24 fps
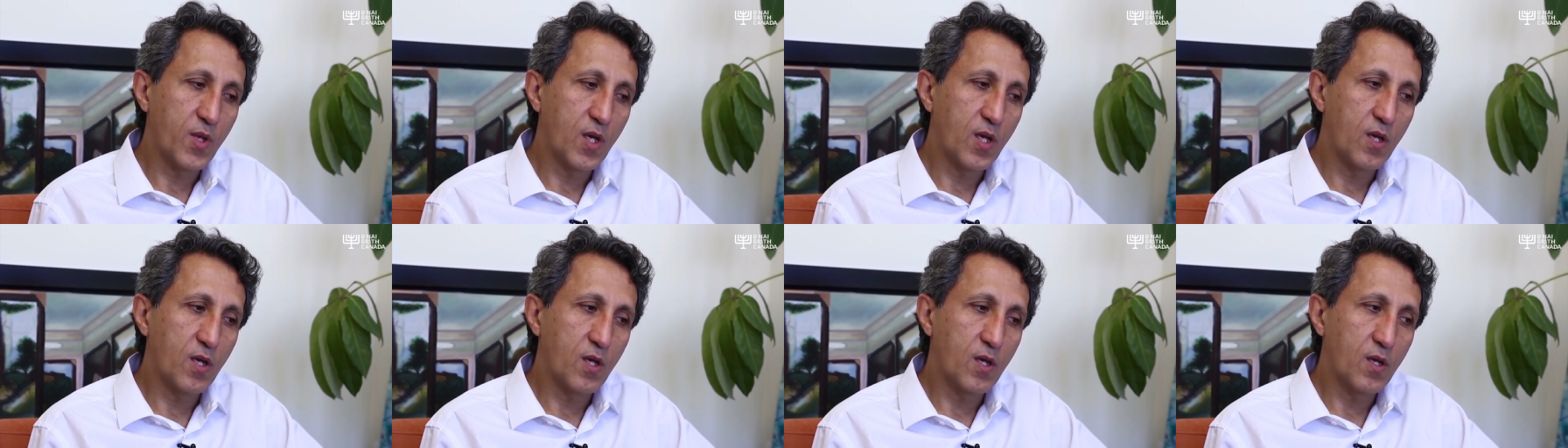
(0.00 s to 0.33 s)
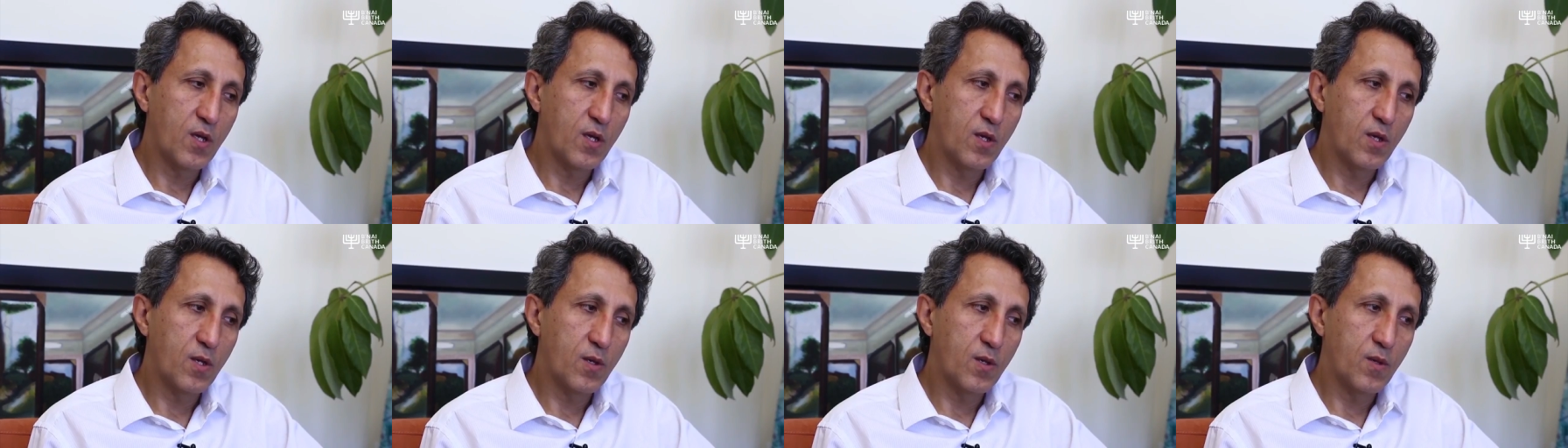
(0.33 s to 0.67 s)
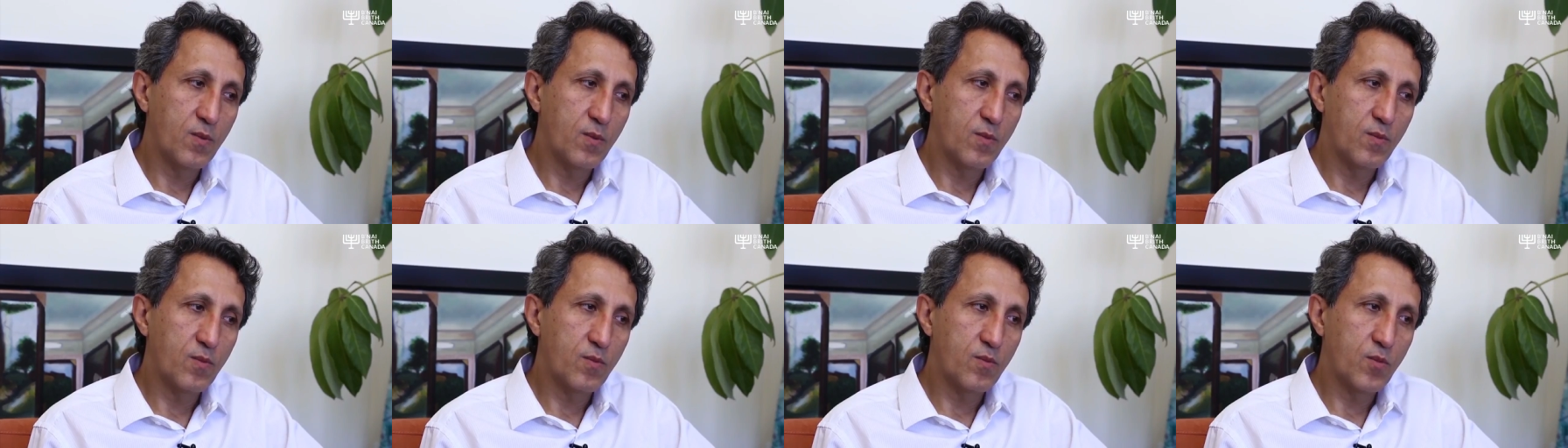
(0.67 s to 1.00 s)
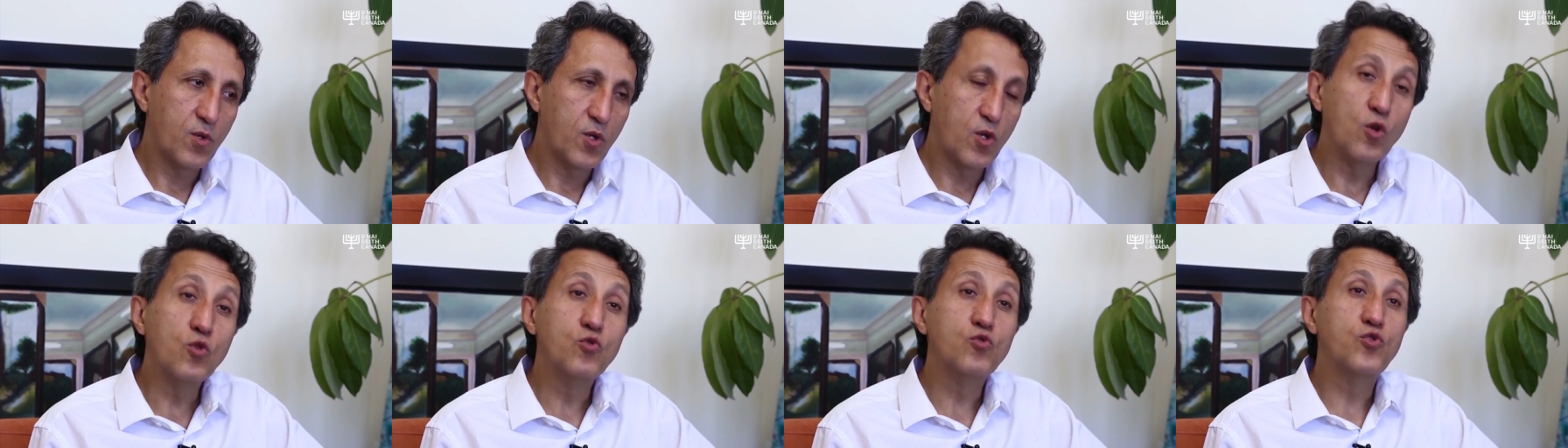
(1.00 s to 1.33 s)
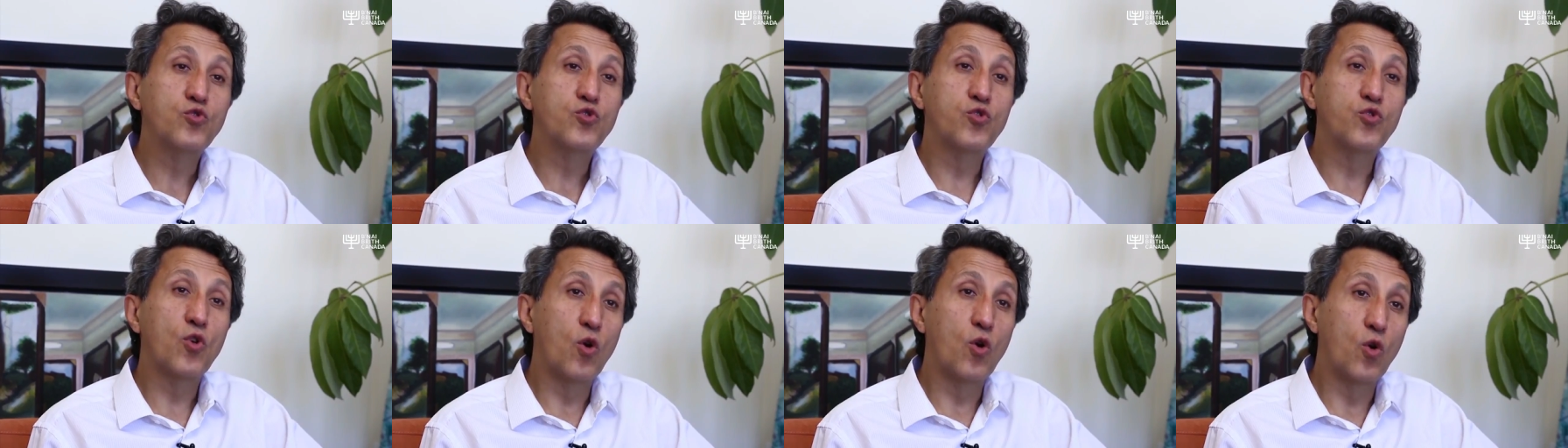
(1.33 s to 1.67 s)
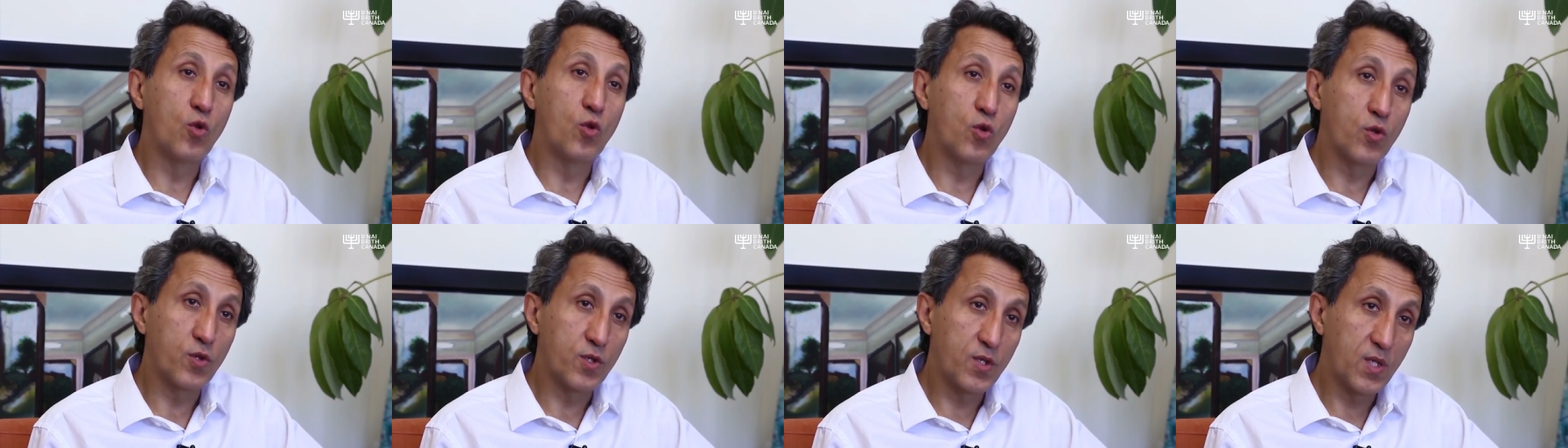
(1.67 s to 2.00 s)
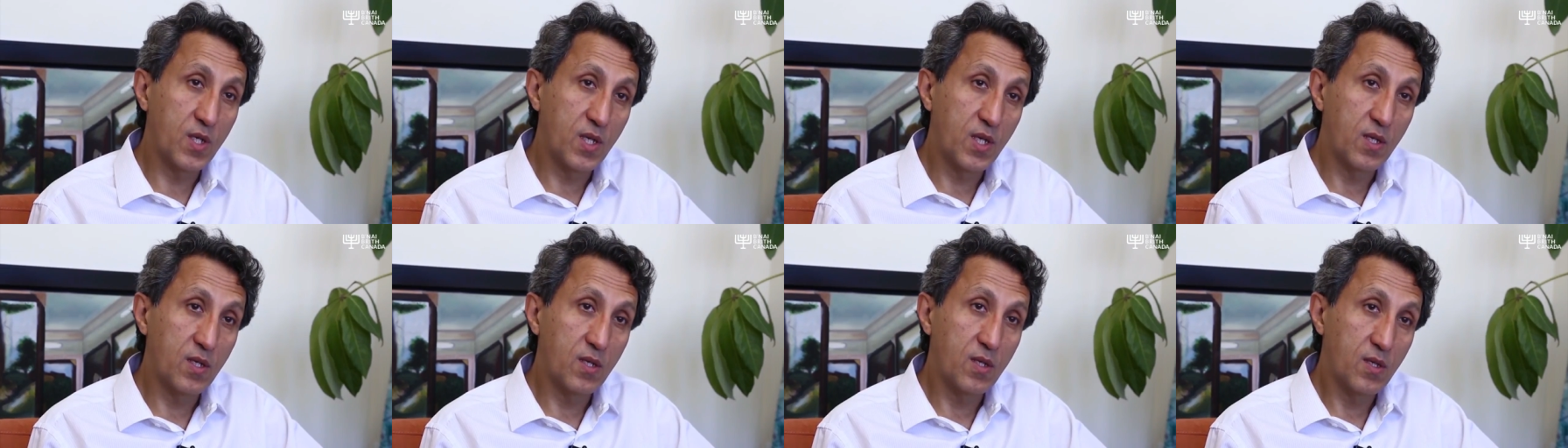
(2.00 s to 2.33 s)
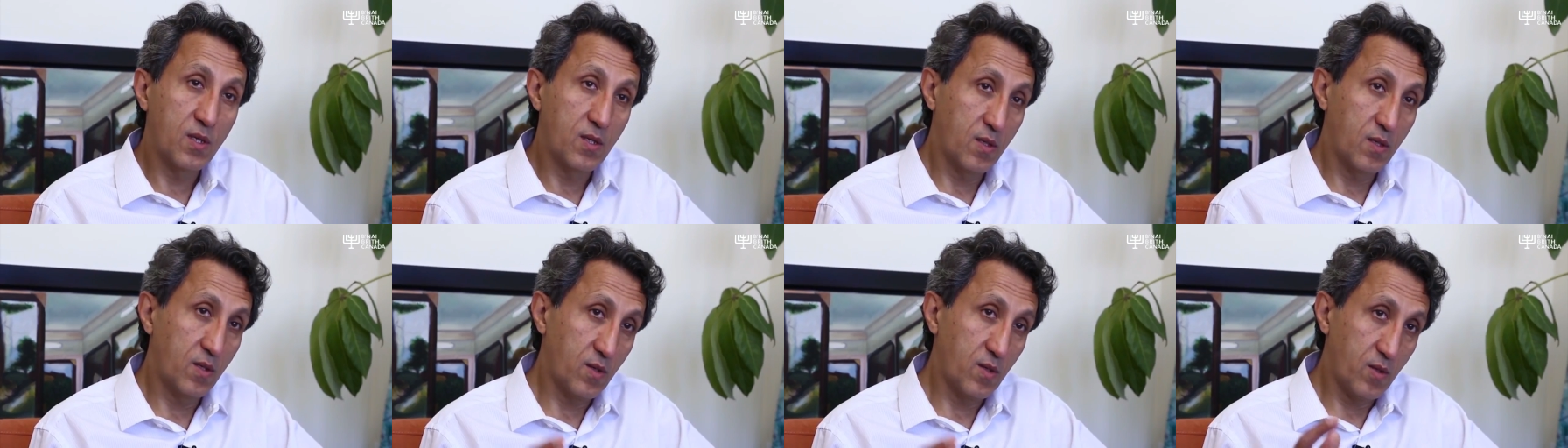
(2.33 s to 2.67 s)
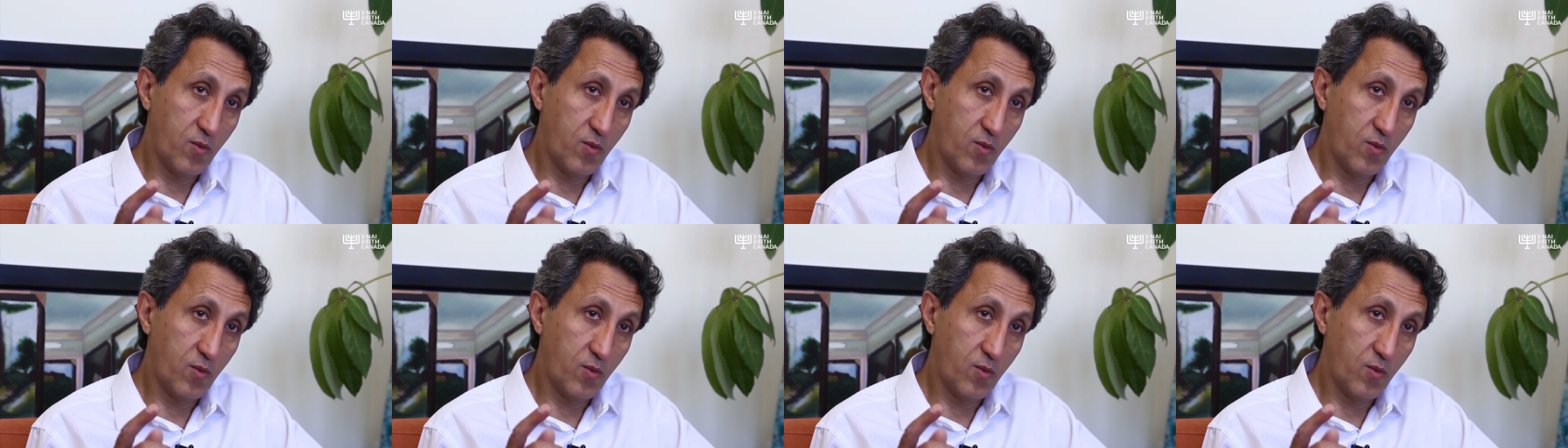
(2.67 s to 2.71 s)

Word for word: uh, controlled in